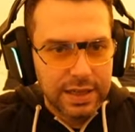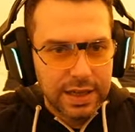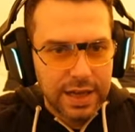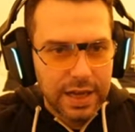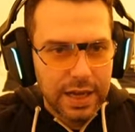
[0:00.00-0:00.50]

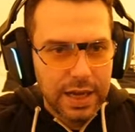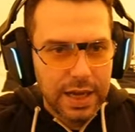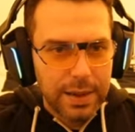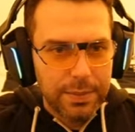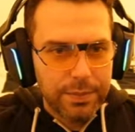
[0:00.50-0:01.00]

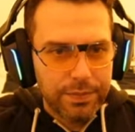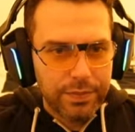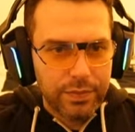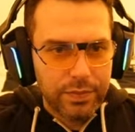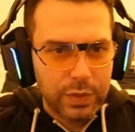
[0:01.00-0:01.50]

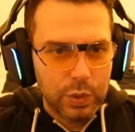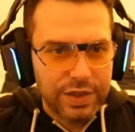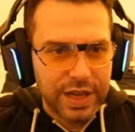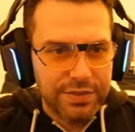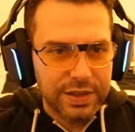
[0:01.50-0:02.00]
You
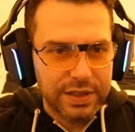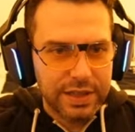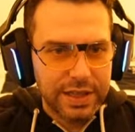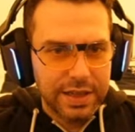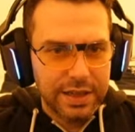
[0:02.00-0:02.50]

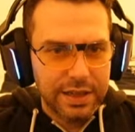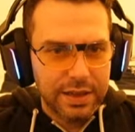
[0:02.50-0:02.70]
definitely...